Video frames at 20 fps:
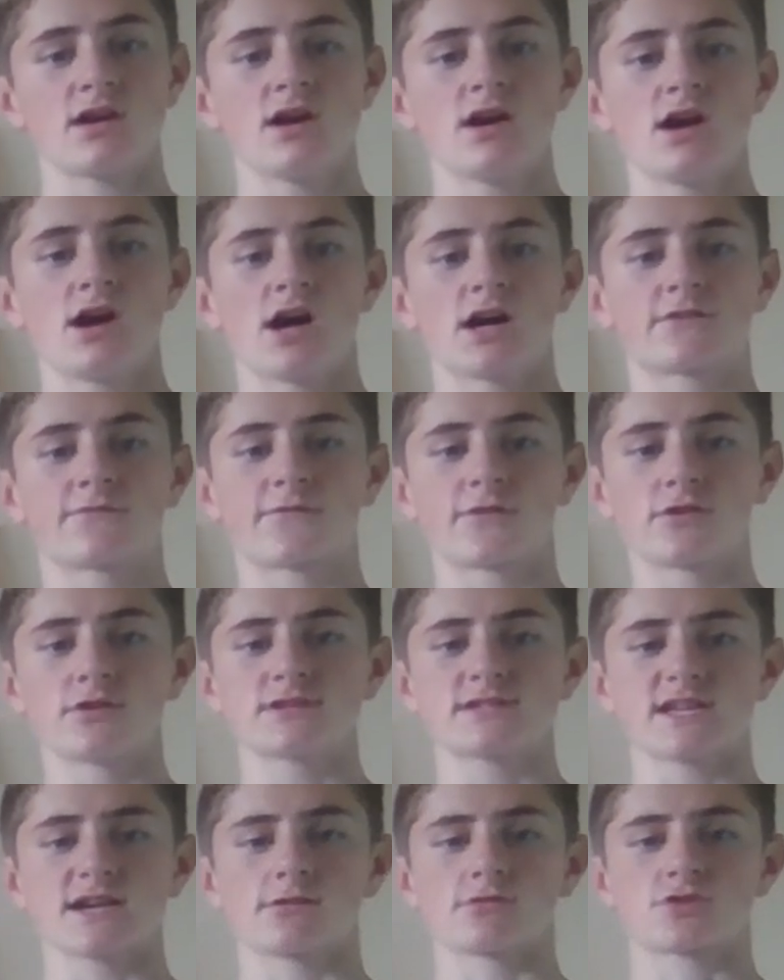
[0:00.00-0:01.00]
At
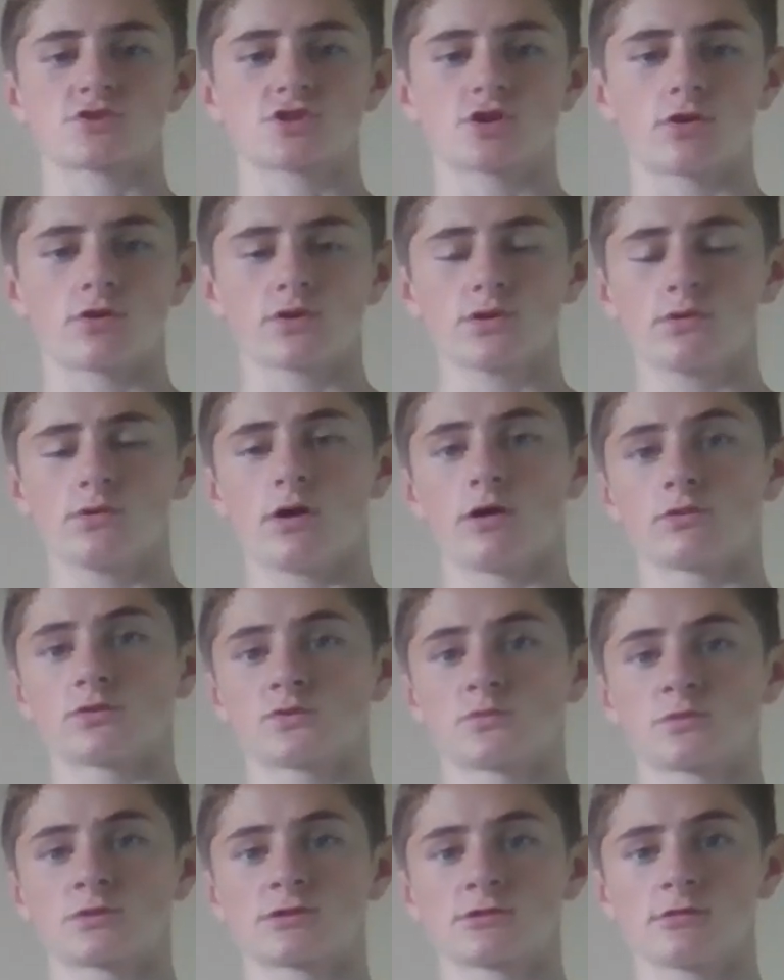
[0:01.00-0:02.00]
first I will show you how
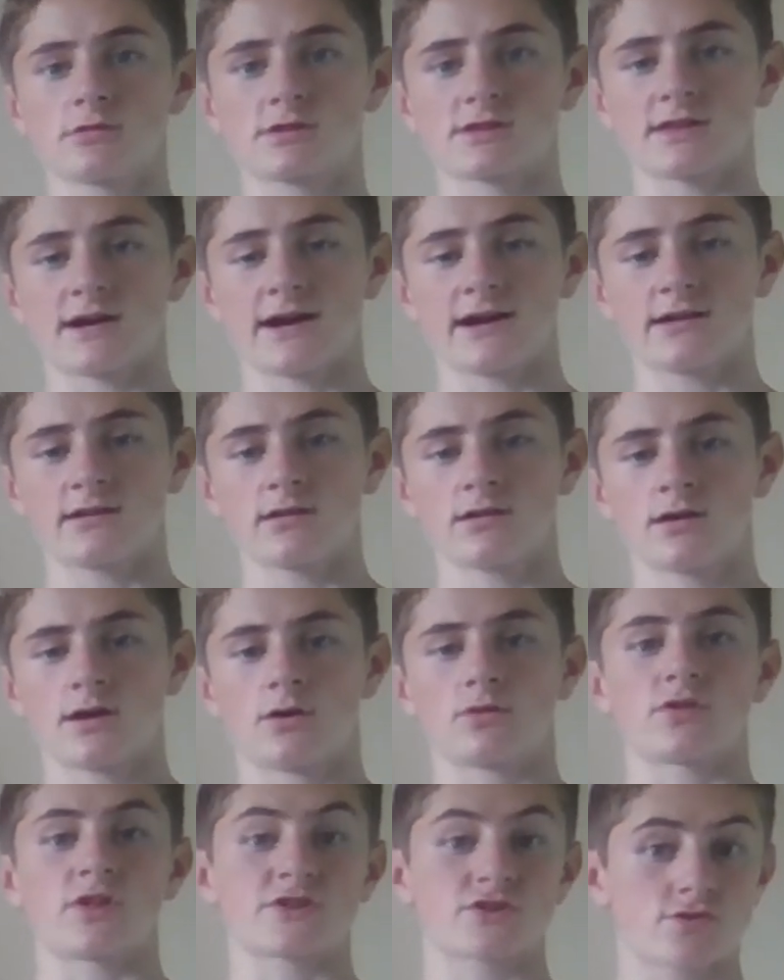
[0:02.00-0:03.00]
it would look like,
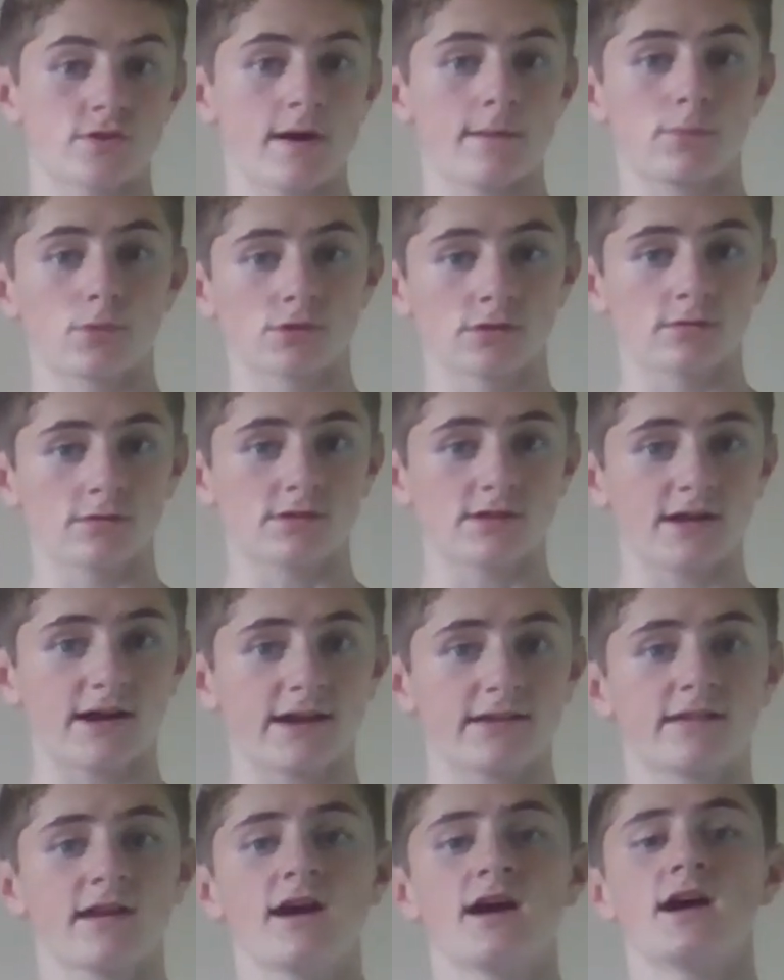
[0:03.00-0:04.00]
how the trap would look
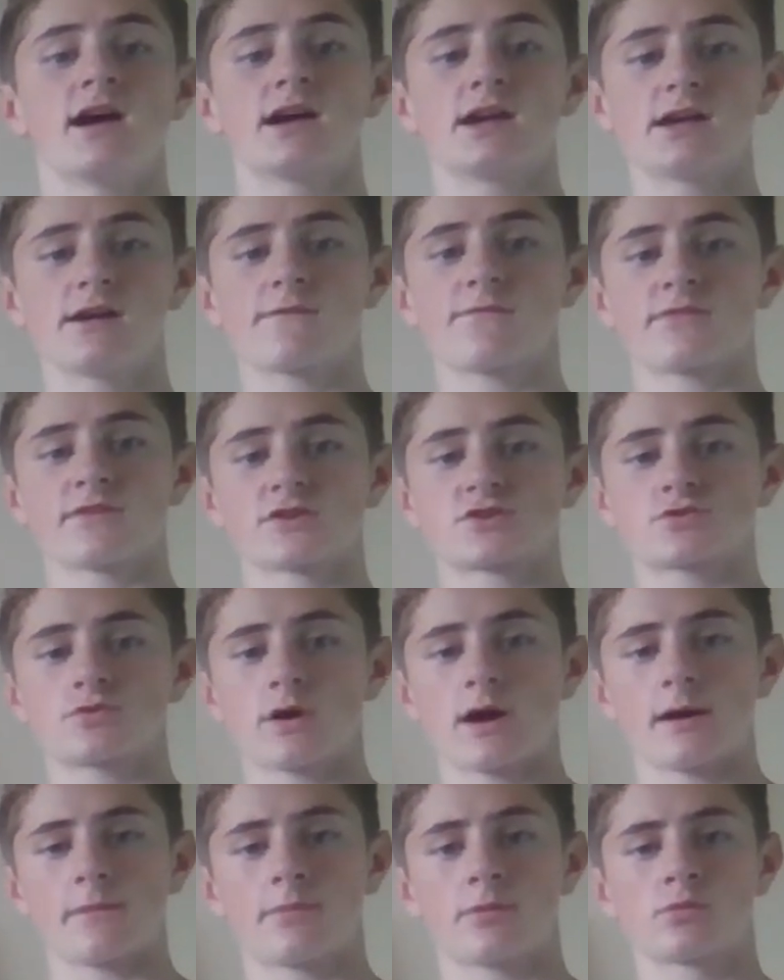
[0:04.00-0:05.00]
like, if the
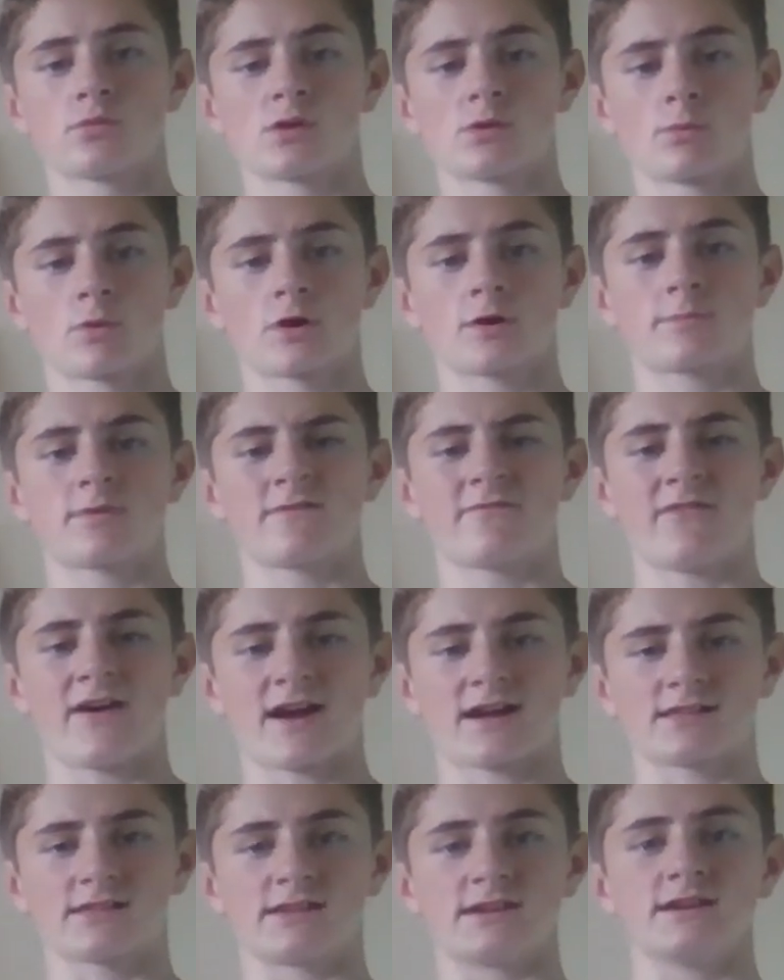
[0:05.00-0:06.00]
trap will work
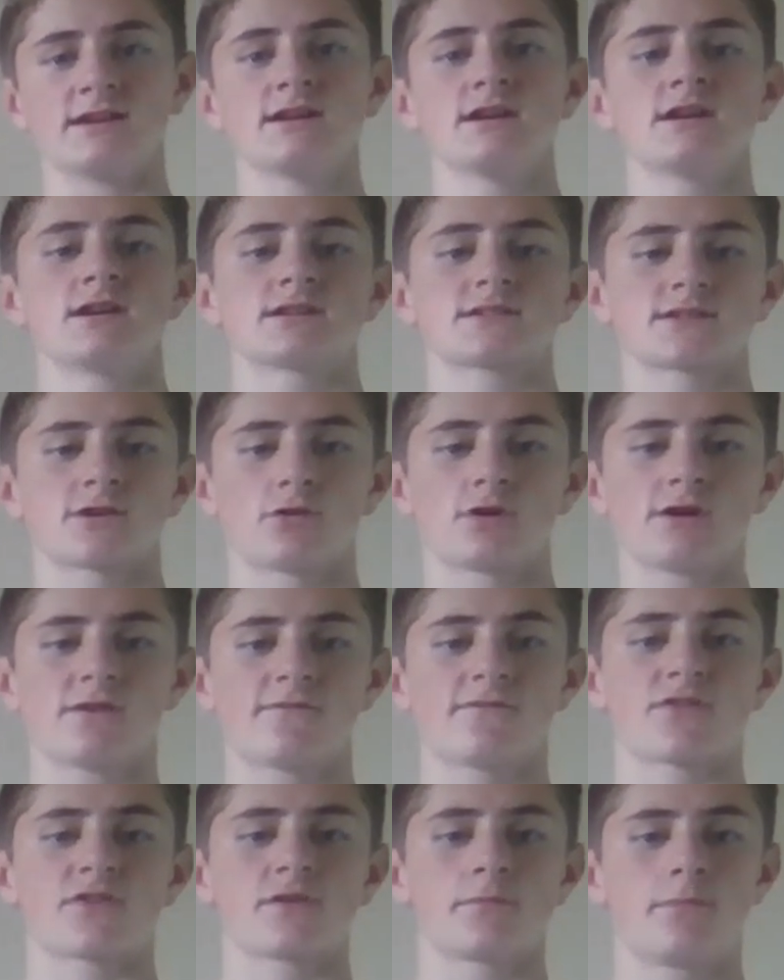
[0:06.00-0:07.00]
perfectly. So
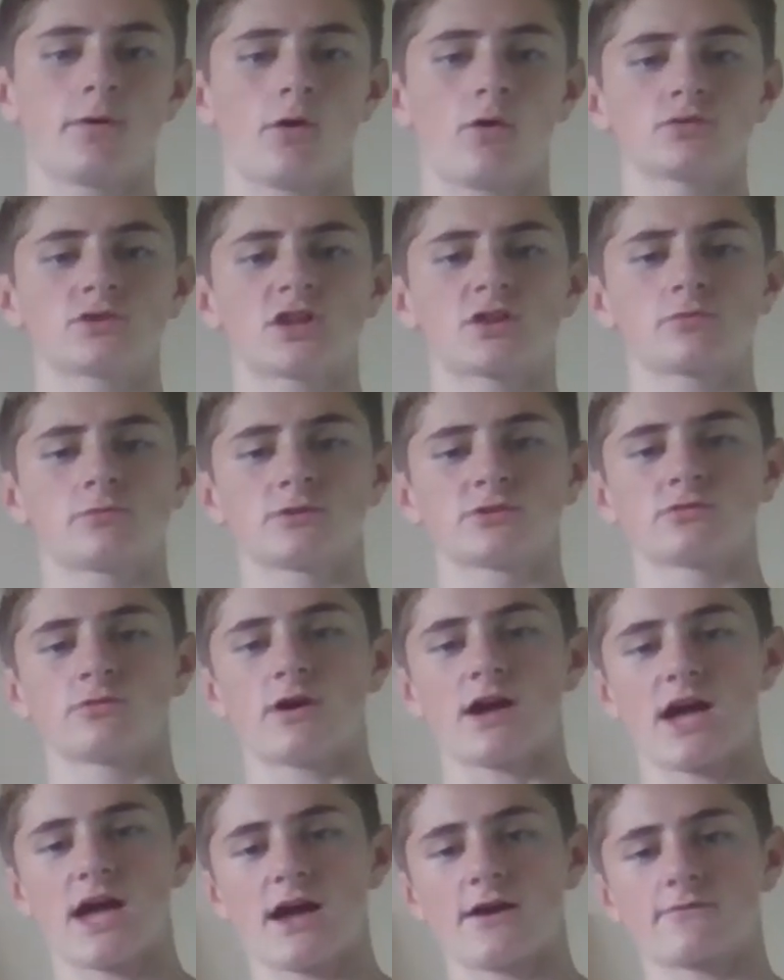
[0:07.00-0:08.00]
if the opponent will
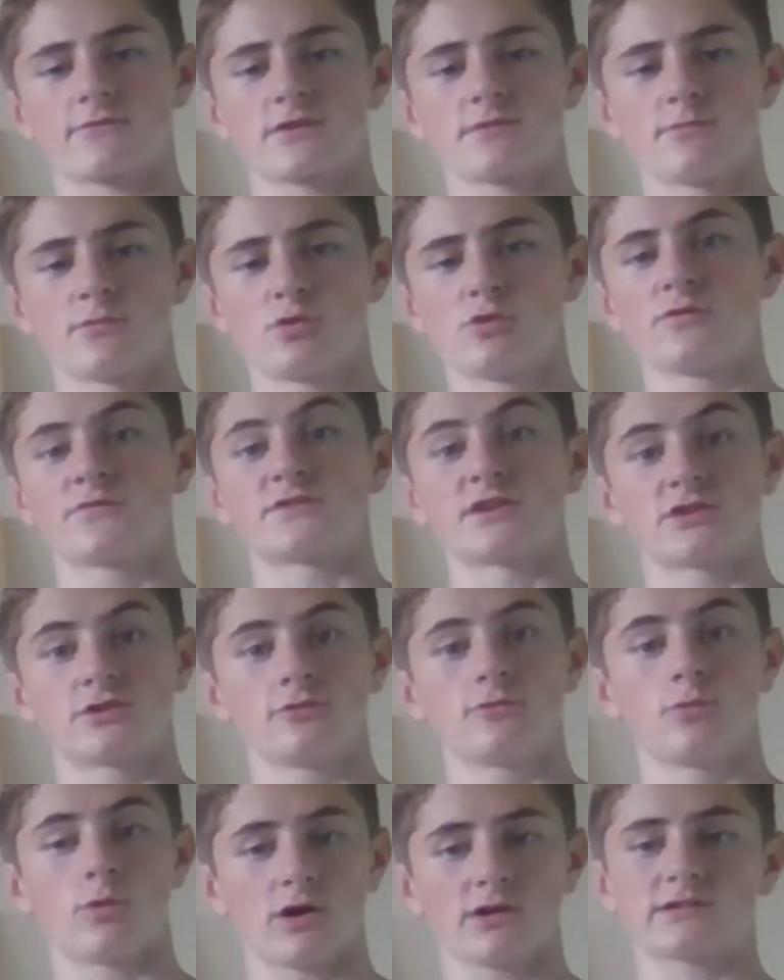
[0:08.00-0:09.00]
do every move that
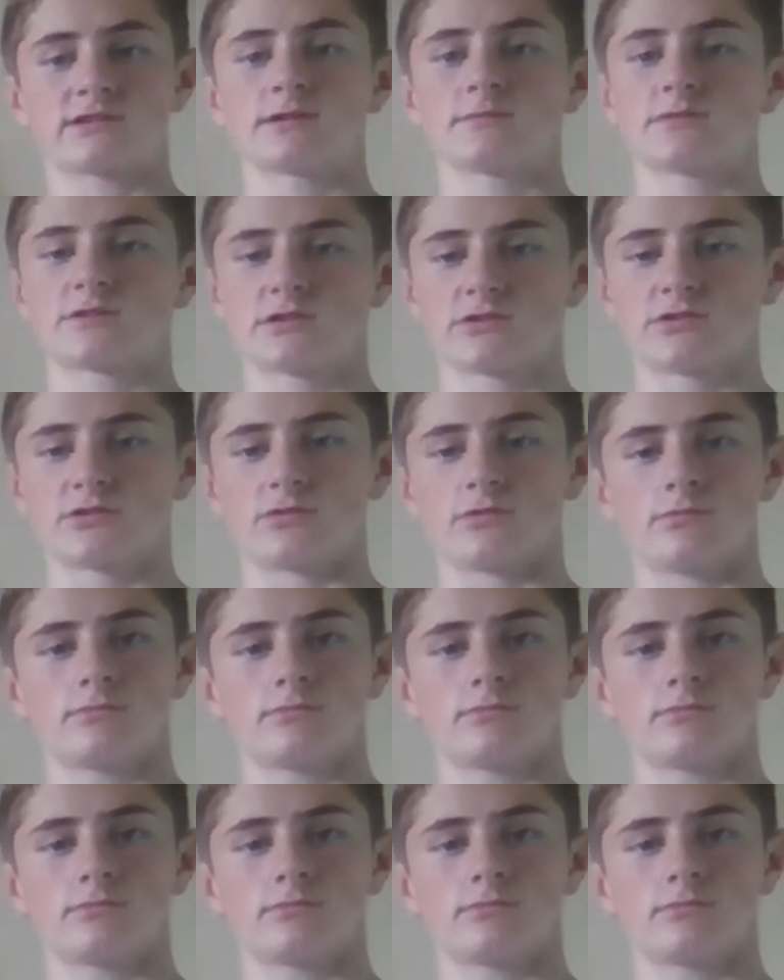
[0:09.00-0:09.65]
you want him to do.